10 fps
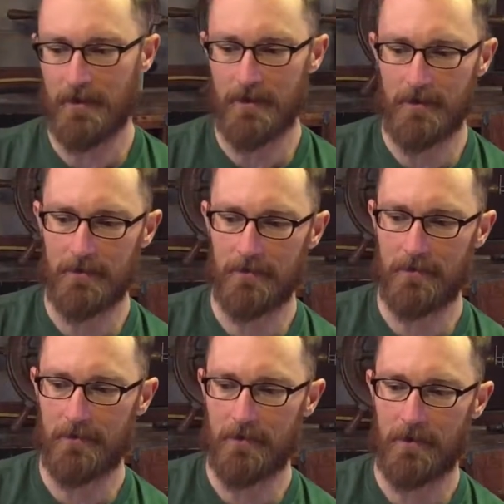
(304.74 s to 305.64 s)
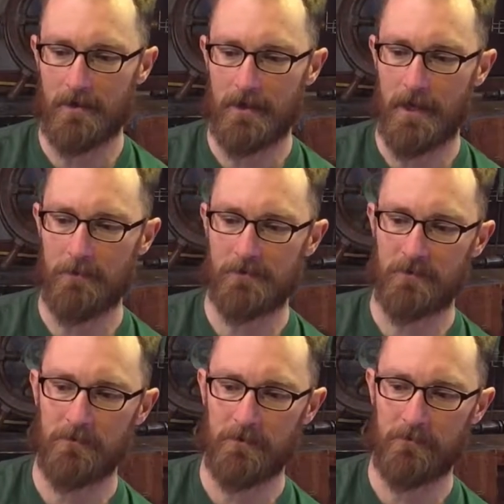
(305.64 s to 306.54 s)
and helps
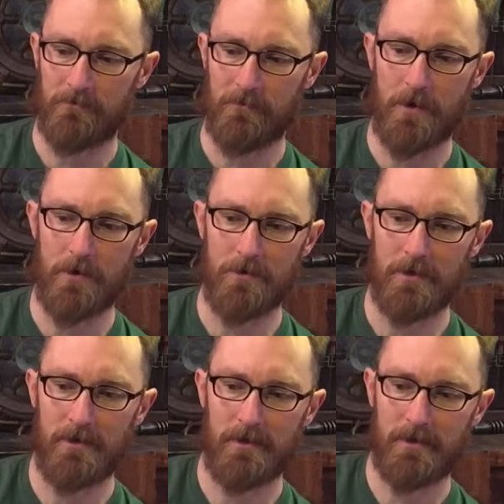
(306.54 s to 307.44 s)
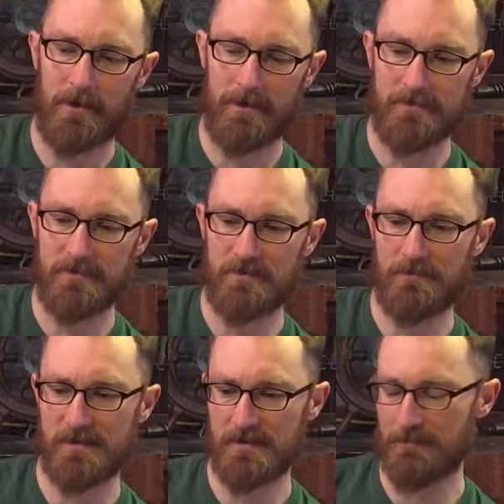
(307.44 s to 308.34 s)
remove road as the Gypsy